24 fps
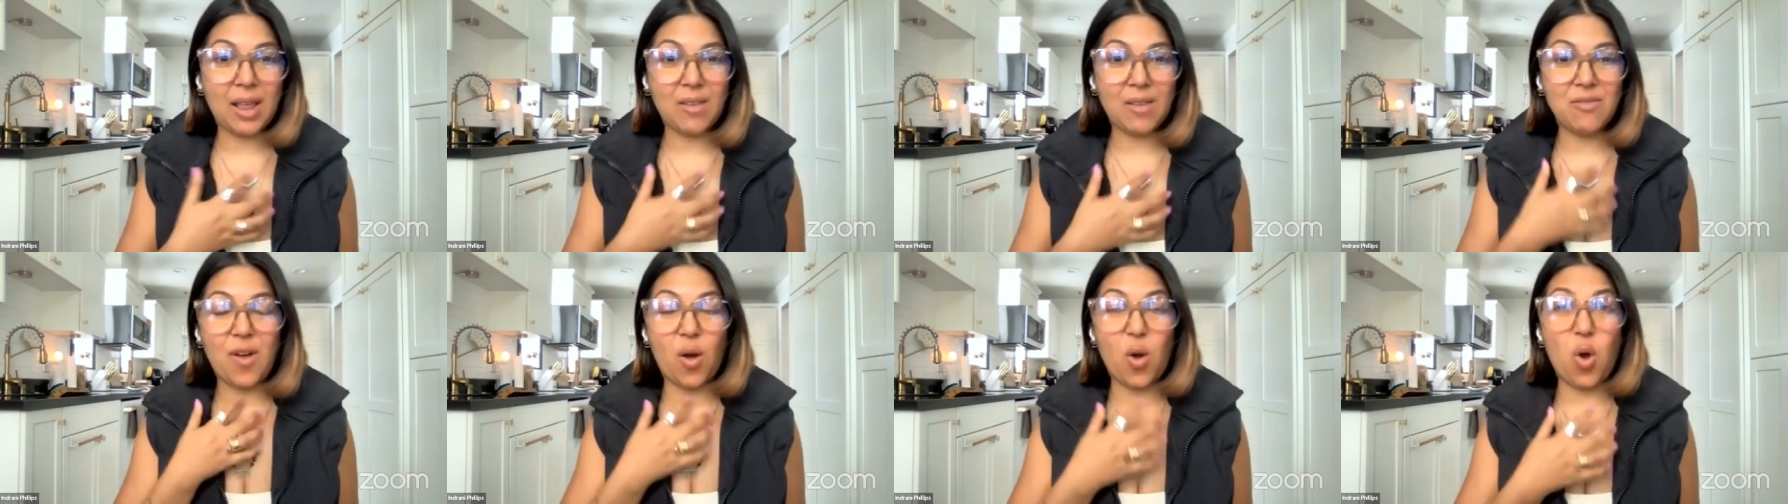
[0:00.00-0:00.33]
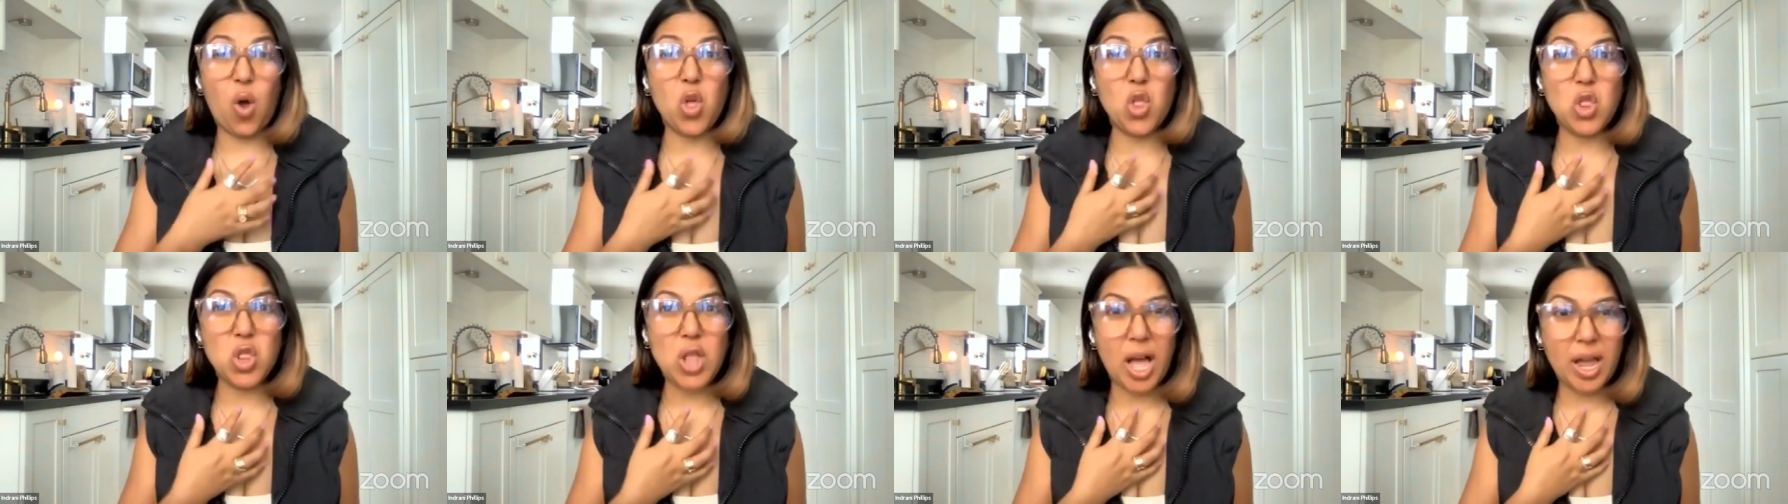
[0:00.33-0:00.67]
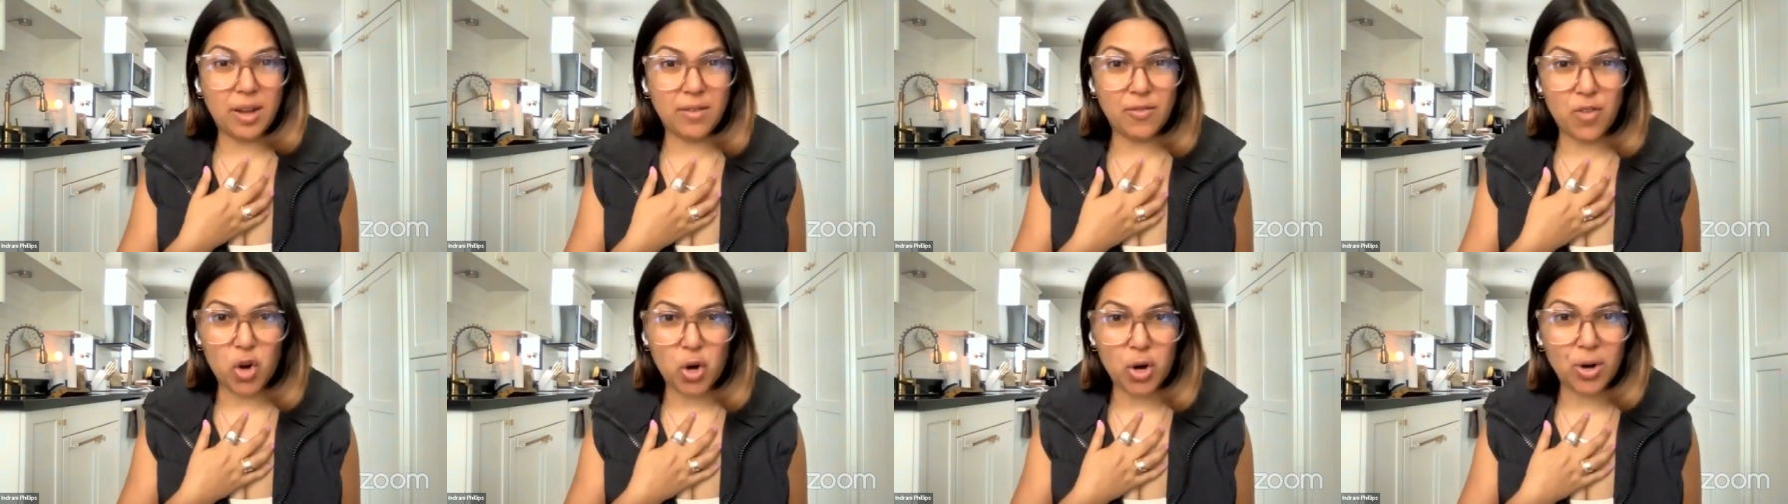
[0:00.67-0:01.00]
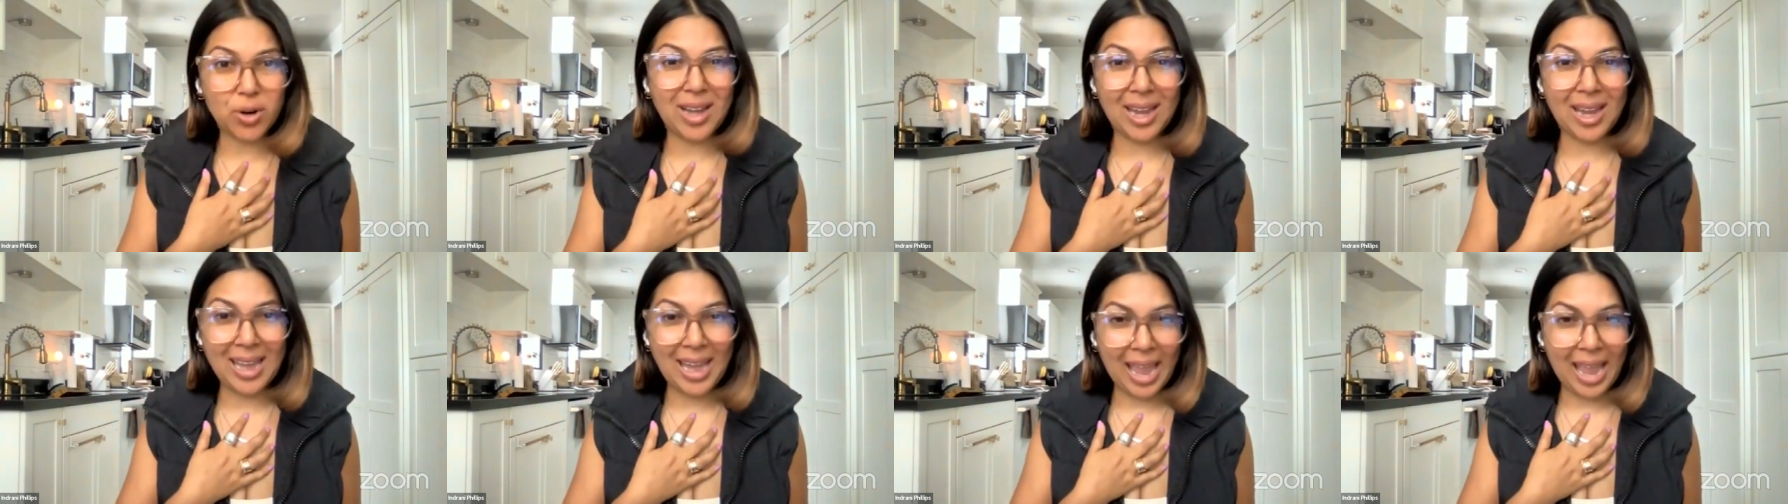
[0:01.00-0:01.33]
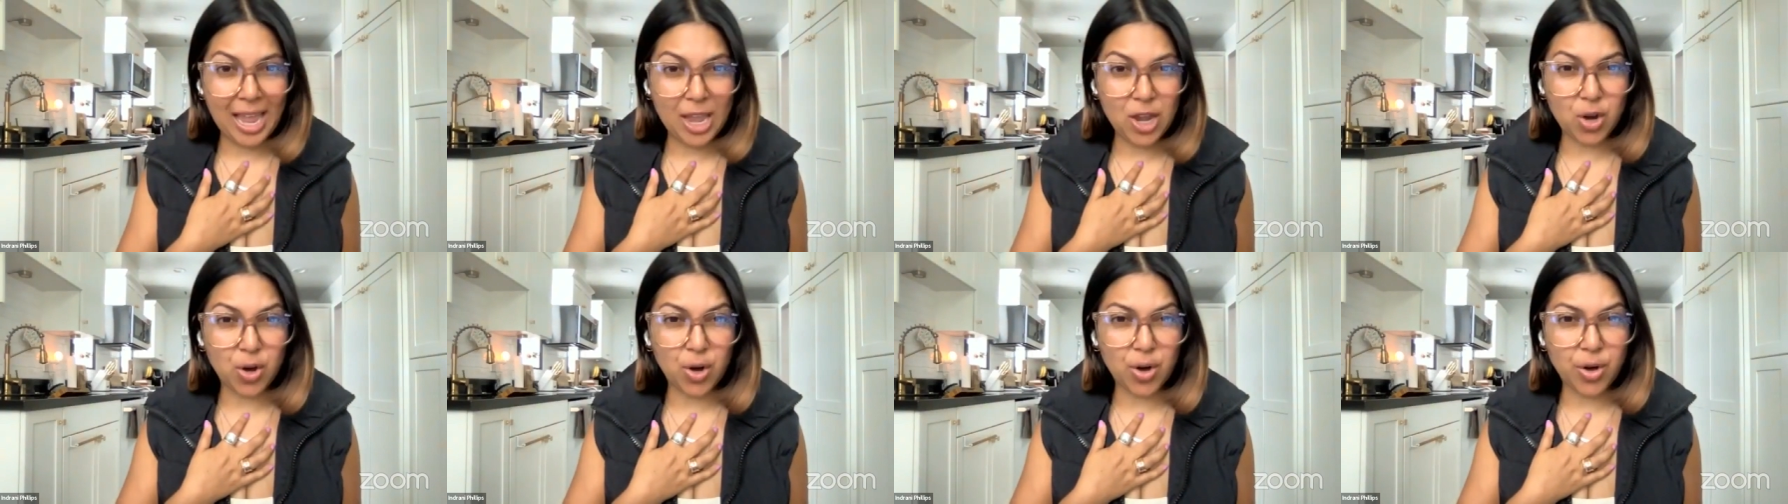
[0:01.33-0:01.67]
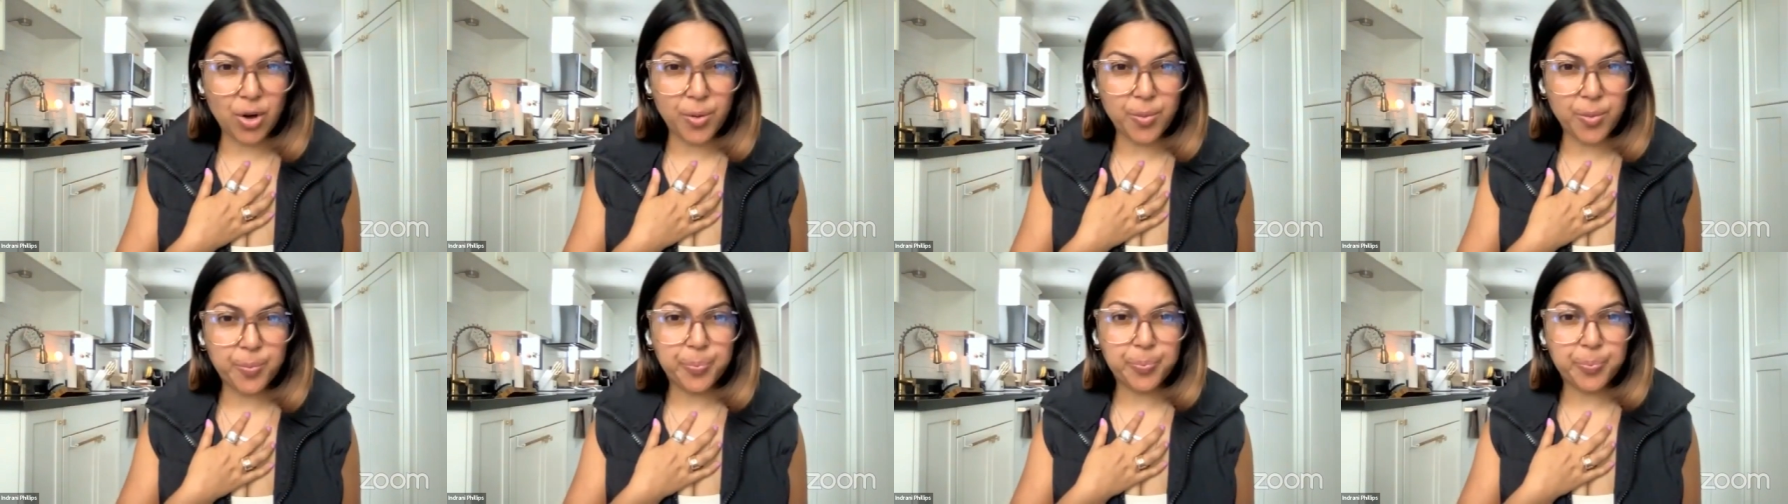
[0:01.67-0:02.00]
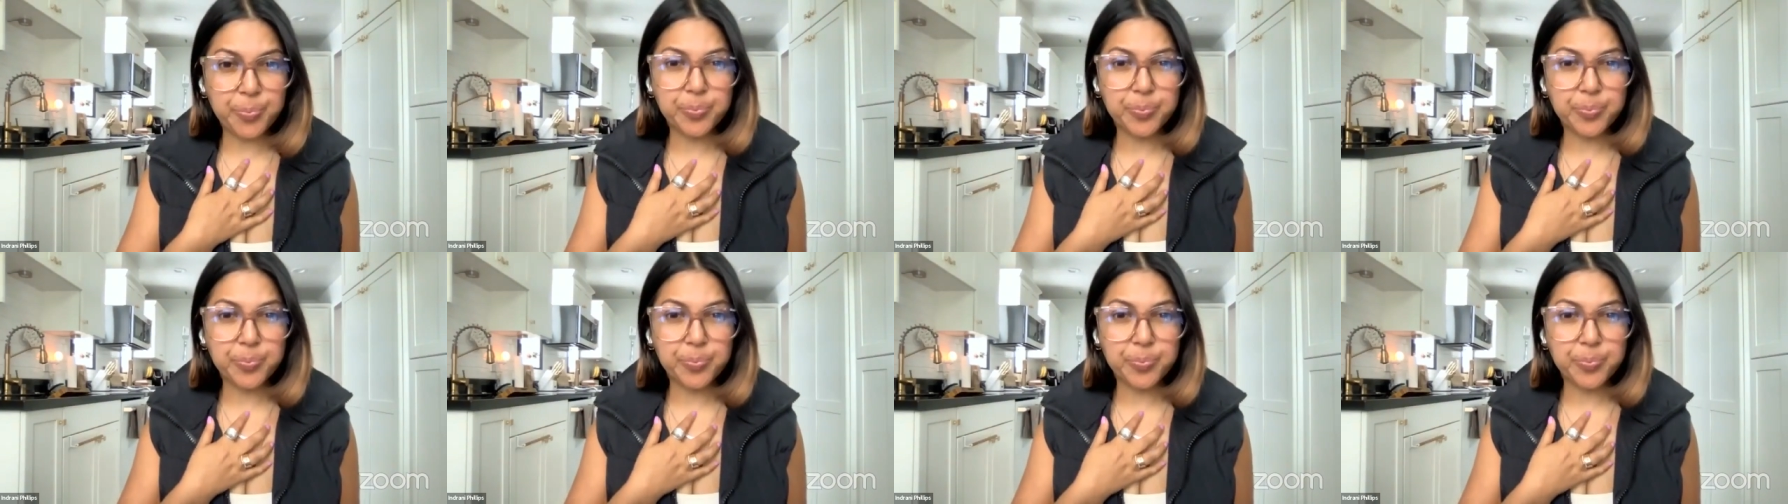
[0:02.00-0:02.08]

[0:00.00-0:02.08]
i felt a lot of hurt and anger